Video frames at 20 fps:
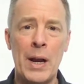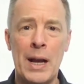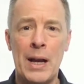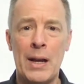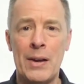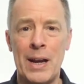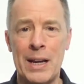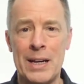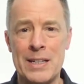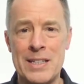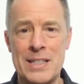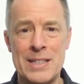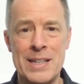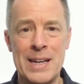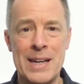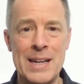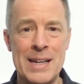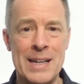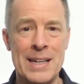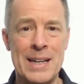out how to
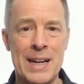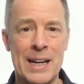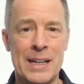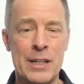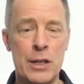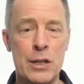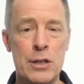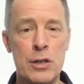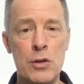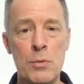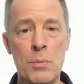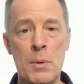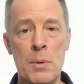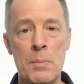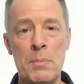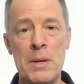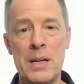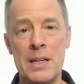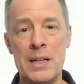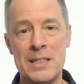stay connected as human
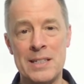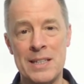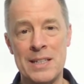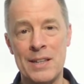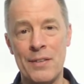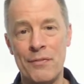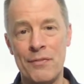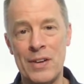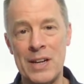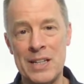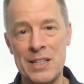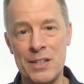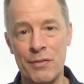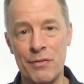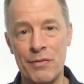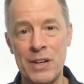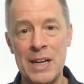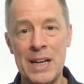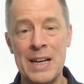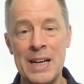beings in the face of